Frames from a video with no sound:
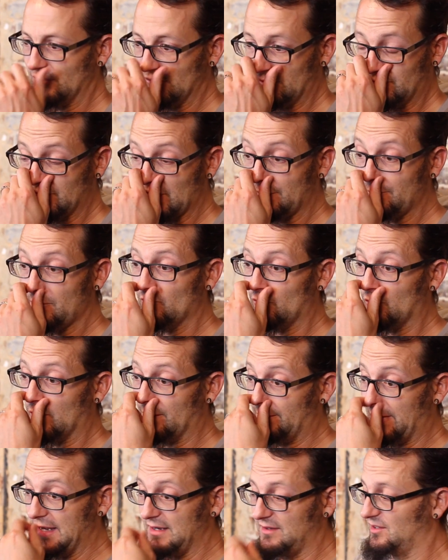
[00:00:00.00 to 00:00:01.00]
Some of
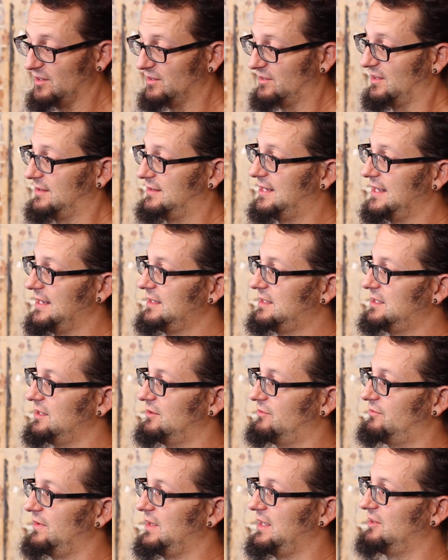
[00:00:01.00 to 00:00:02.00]
what makes us
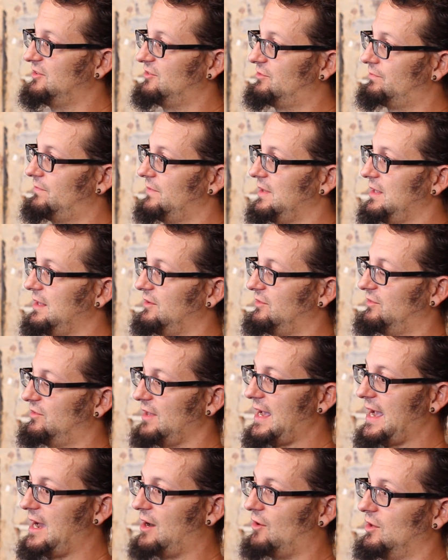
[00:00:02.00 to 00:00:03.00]
attentive is
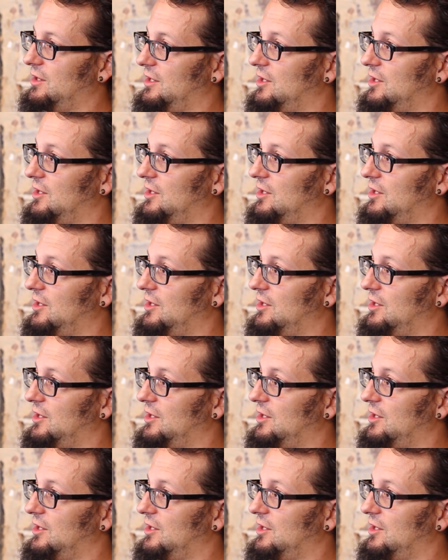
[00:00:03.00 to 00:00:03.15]
our